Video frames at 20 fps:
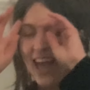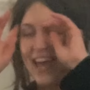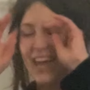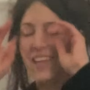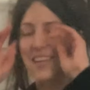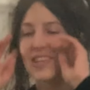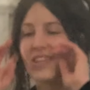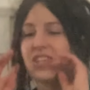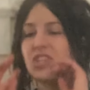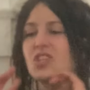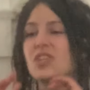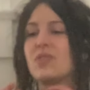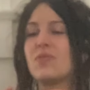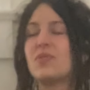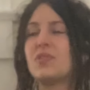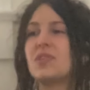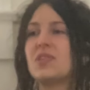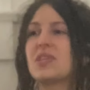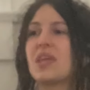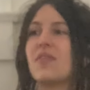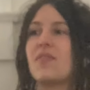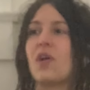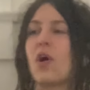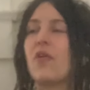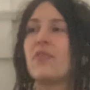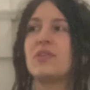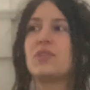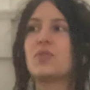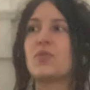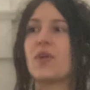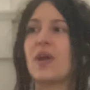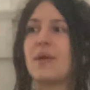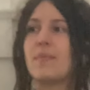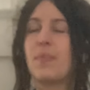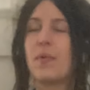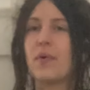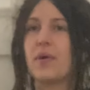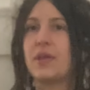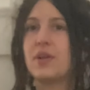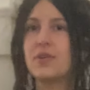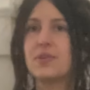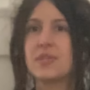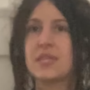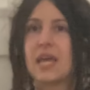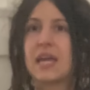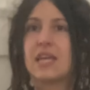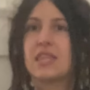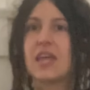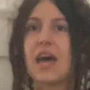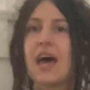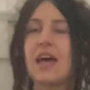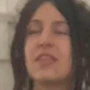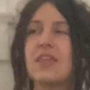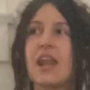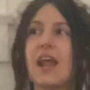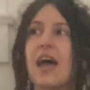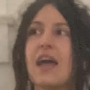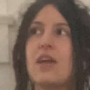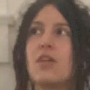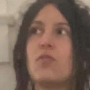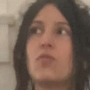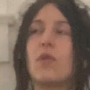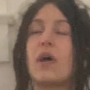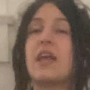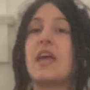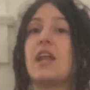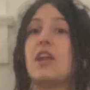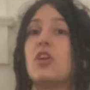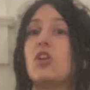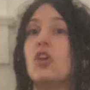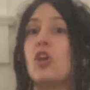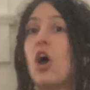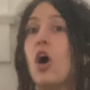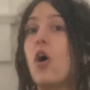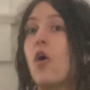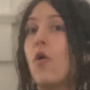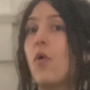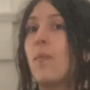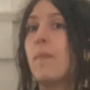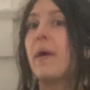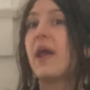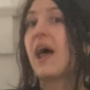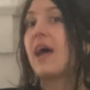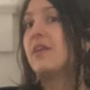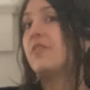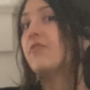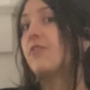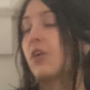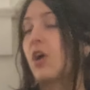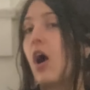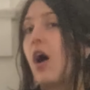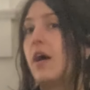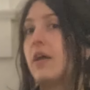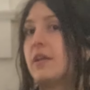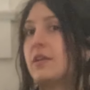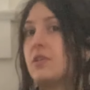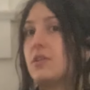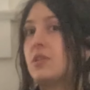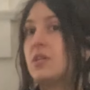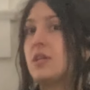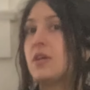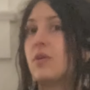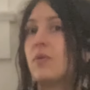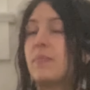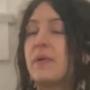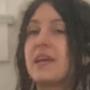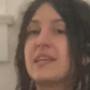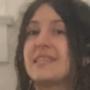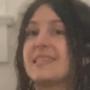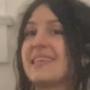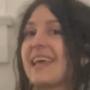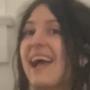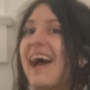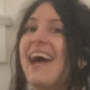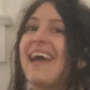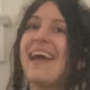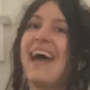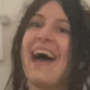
and she was just giving all these great pointers like that I, again, know, but I'd forgotten too, because like